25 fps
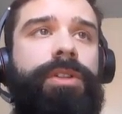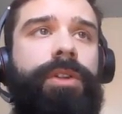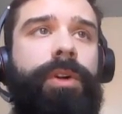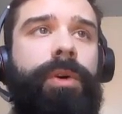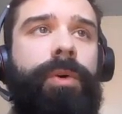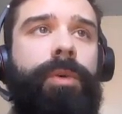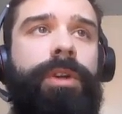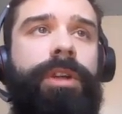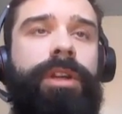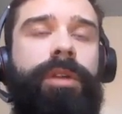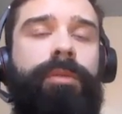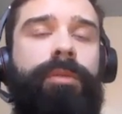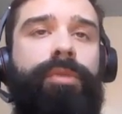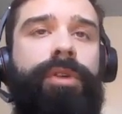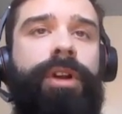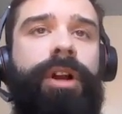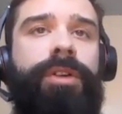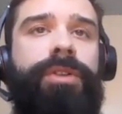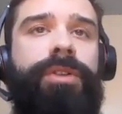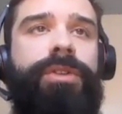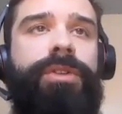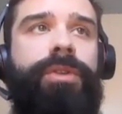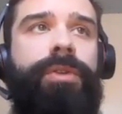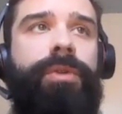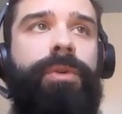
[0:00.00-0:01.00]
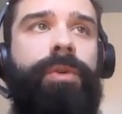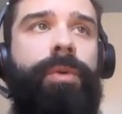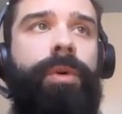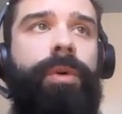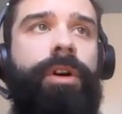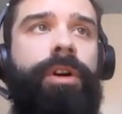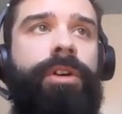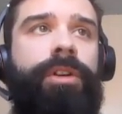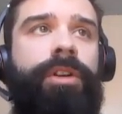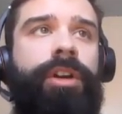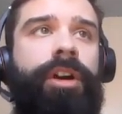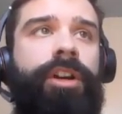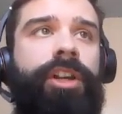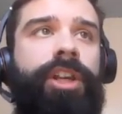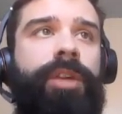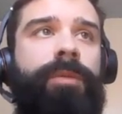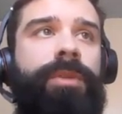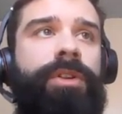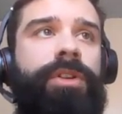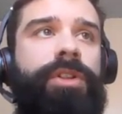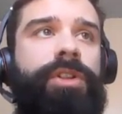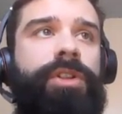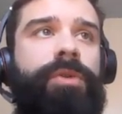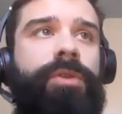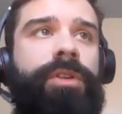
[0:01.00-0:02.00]
So we can browse through our
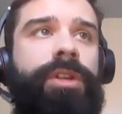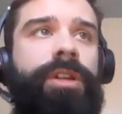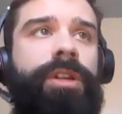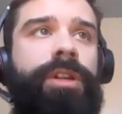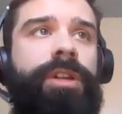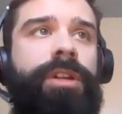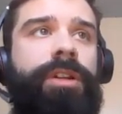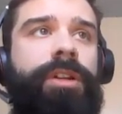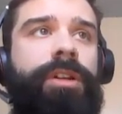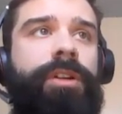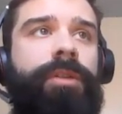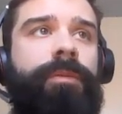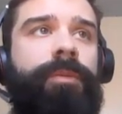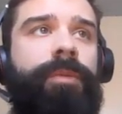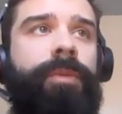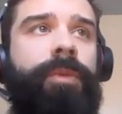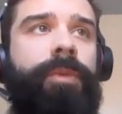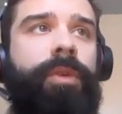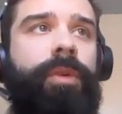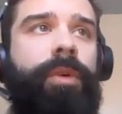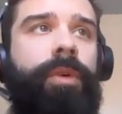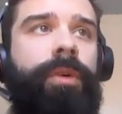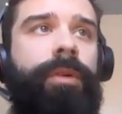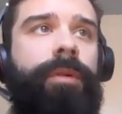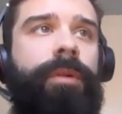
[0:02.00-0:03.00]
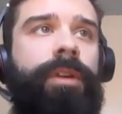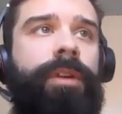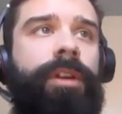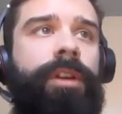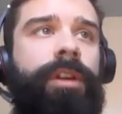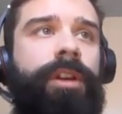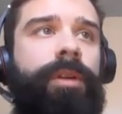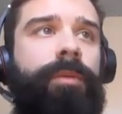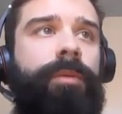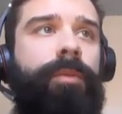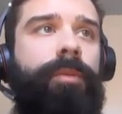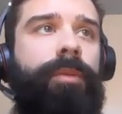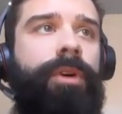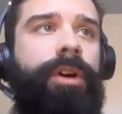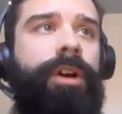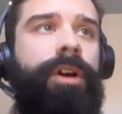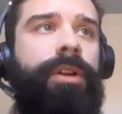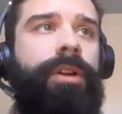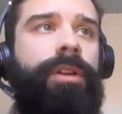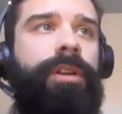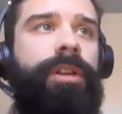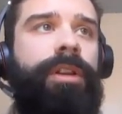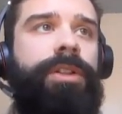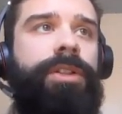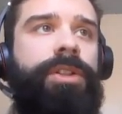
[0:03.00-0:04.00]
document tree here,
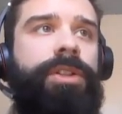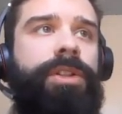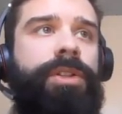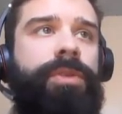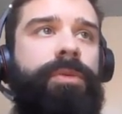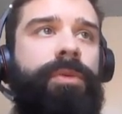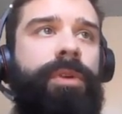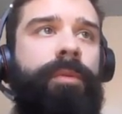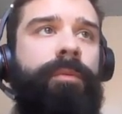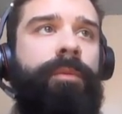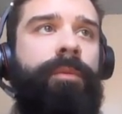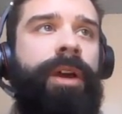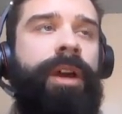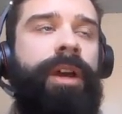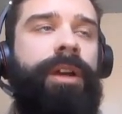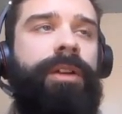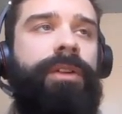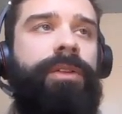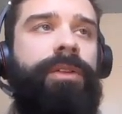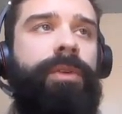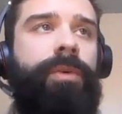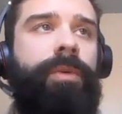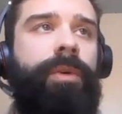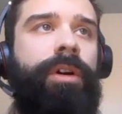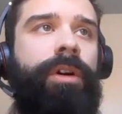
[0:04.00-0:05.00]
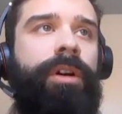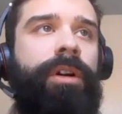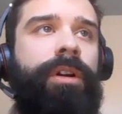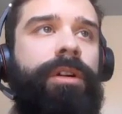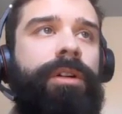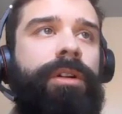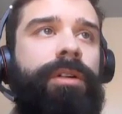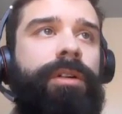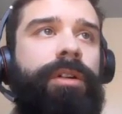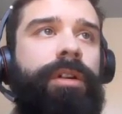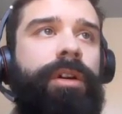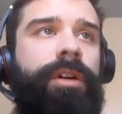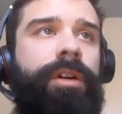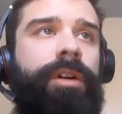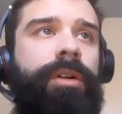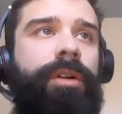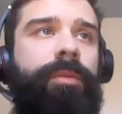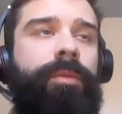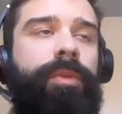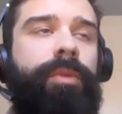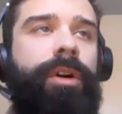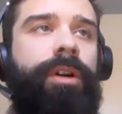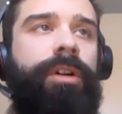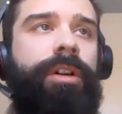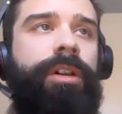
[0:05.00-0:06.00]
but let's just run back to our
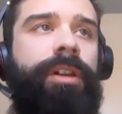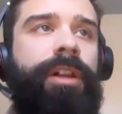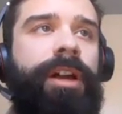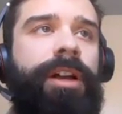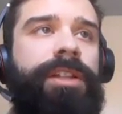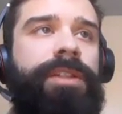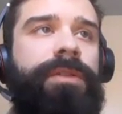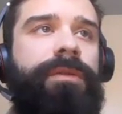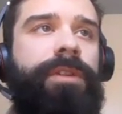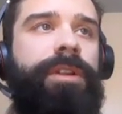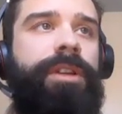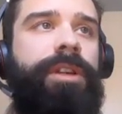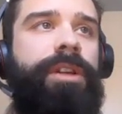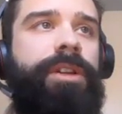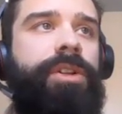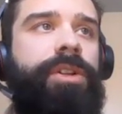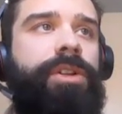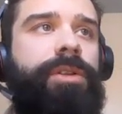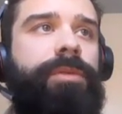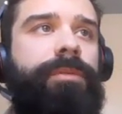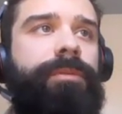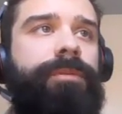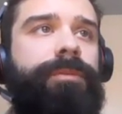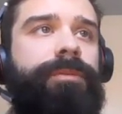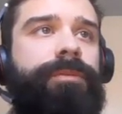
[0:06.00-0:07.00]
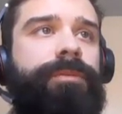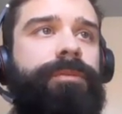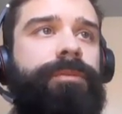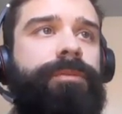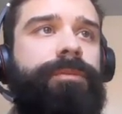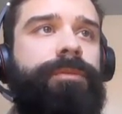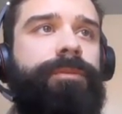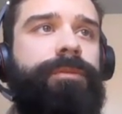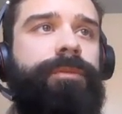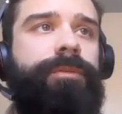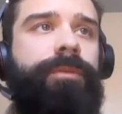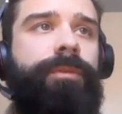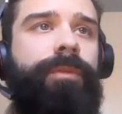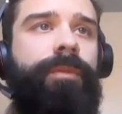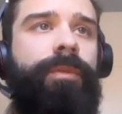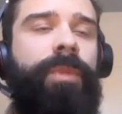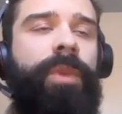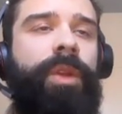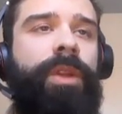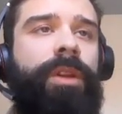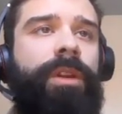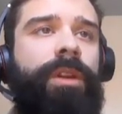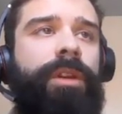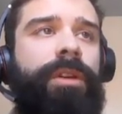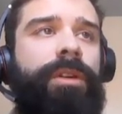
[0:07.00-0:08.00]
part classification.
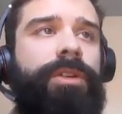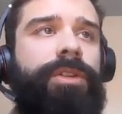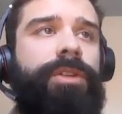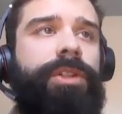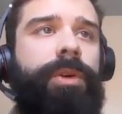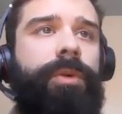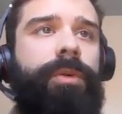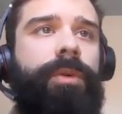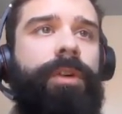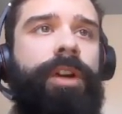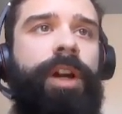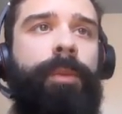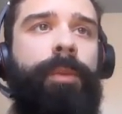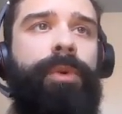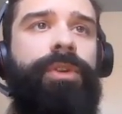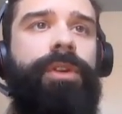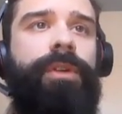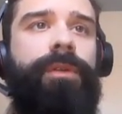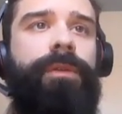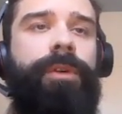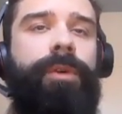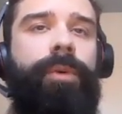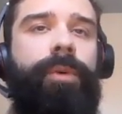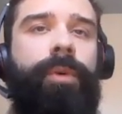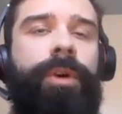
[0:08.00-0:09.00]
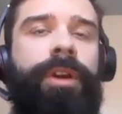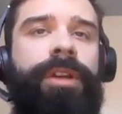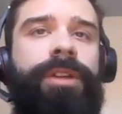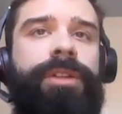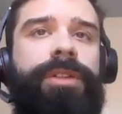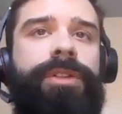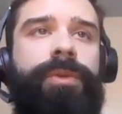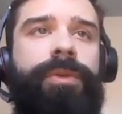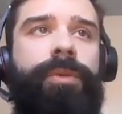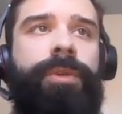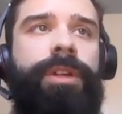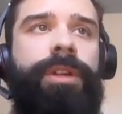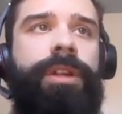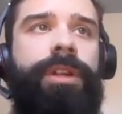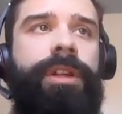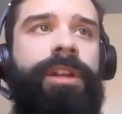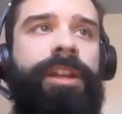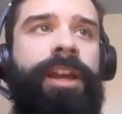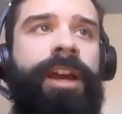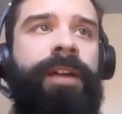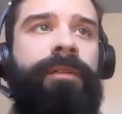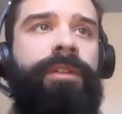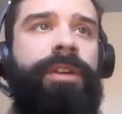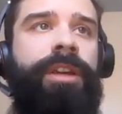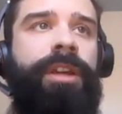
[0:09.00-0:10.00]
So a couple different ways we
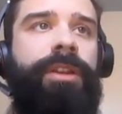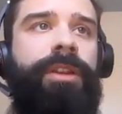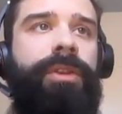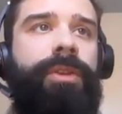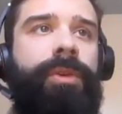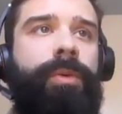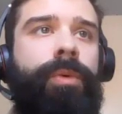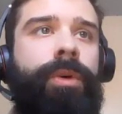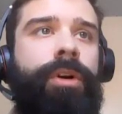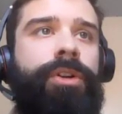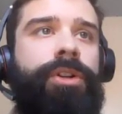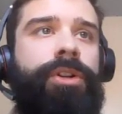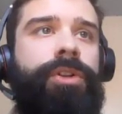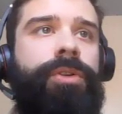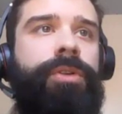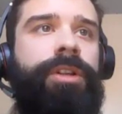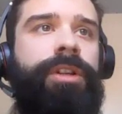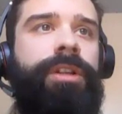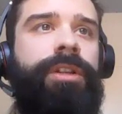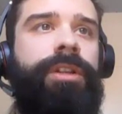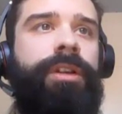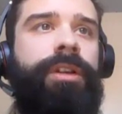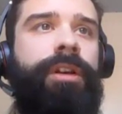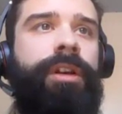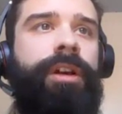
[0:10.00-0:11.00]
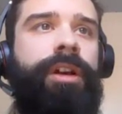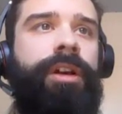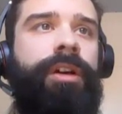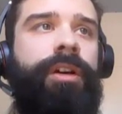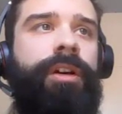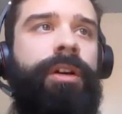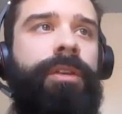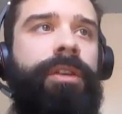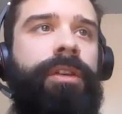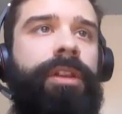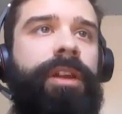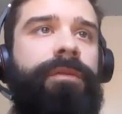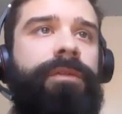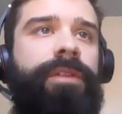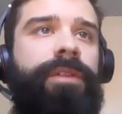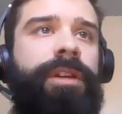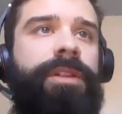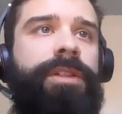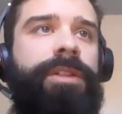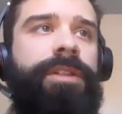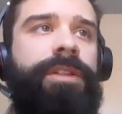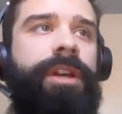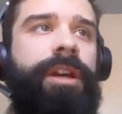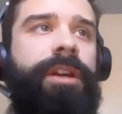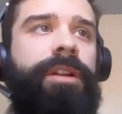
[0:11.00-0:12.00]
can navigate through our tree. On the
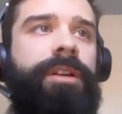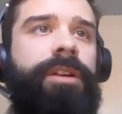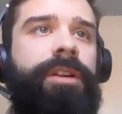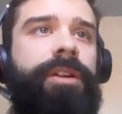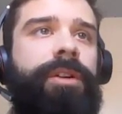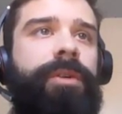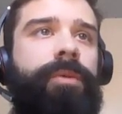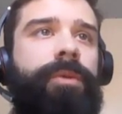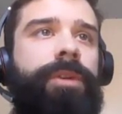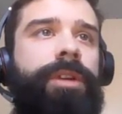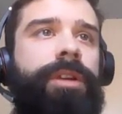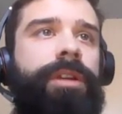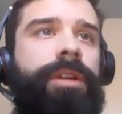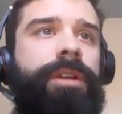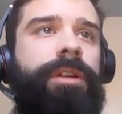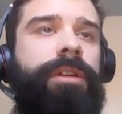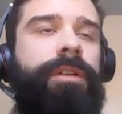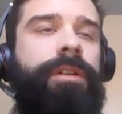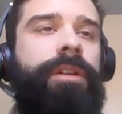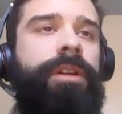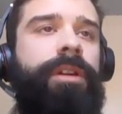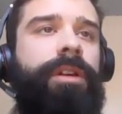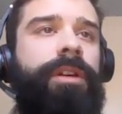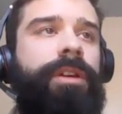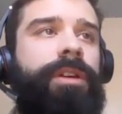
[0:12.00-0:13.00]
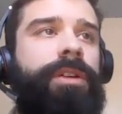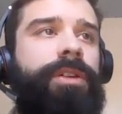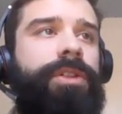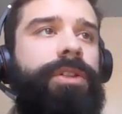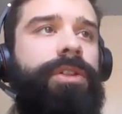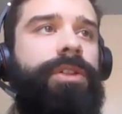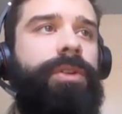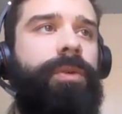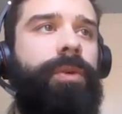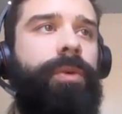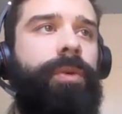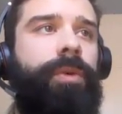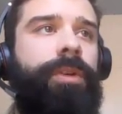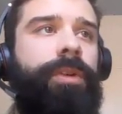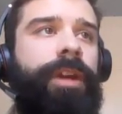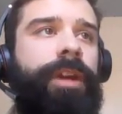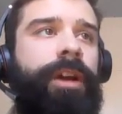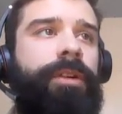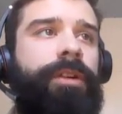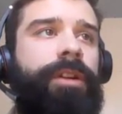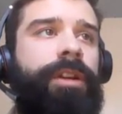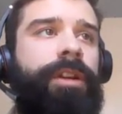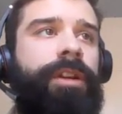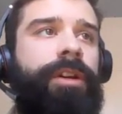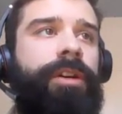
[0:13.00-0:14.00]
left-hand side here, we can scroll
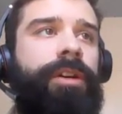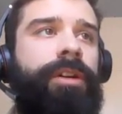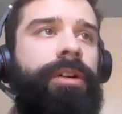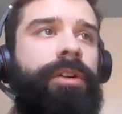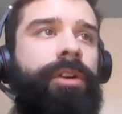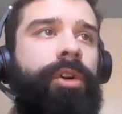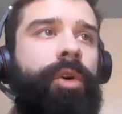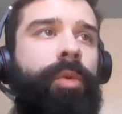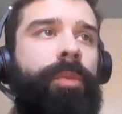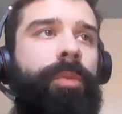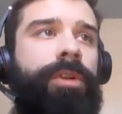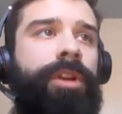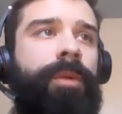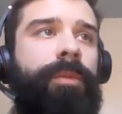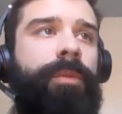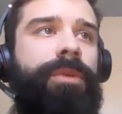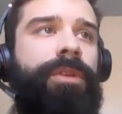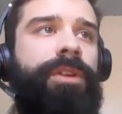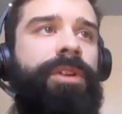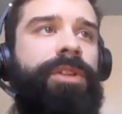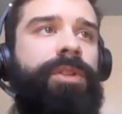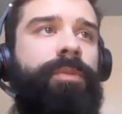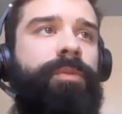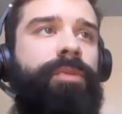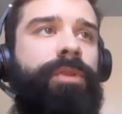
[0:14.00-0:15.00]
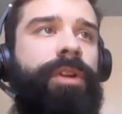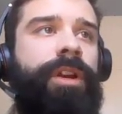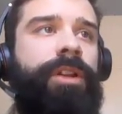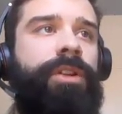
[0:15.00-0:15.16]
down here and open up these